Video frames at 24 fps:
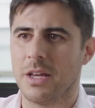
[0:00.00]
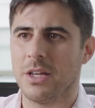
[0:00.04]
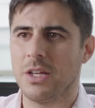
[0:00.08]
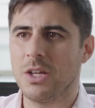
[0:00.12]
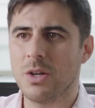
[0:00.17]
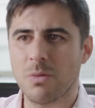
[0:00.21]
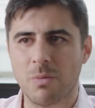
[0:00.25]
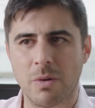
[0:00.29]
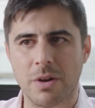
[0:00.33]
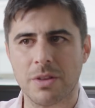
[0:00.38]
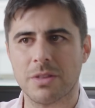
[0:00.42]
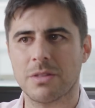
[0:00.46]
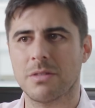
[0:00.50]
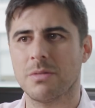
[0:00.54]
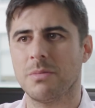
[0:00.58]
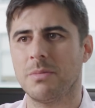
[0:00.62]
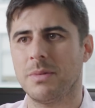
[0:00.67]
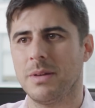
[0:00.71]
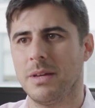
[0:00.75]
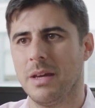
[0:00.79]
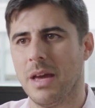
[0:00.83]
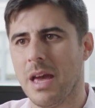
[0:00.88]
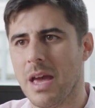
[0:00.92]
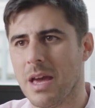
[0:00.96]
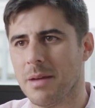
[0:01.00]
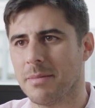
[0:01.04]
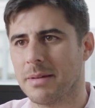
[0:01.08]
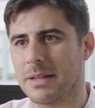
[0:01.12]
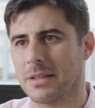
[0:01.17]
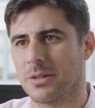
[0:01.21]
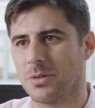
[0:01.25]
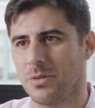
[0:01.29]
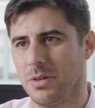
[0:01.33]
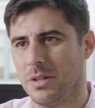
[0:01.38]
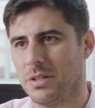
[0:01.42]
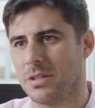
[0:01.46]
you want to be able
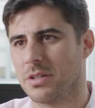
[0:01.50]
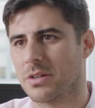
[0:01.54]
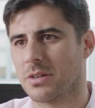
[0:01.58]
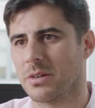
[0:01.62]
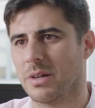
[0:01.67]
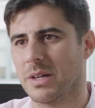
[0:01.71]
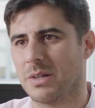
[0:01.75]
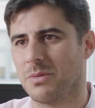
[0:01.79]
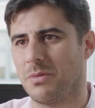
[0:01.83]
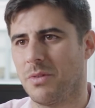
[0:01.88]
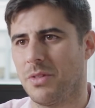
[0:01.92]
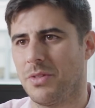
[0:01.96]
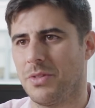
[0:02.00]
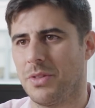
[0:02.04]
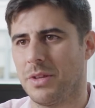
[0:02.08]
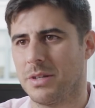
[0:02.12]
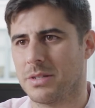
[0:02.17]
to integrate with